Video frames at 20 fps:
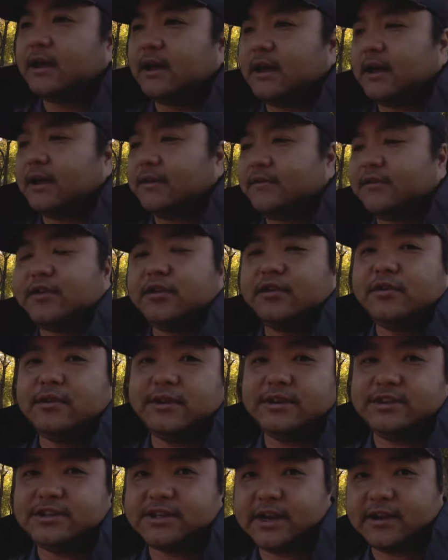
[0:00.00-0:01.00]
if you're new to
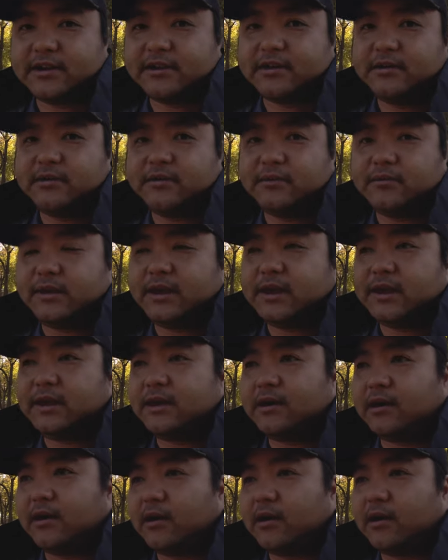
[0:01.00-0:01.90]
the channel, we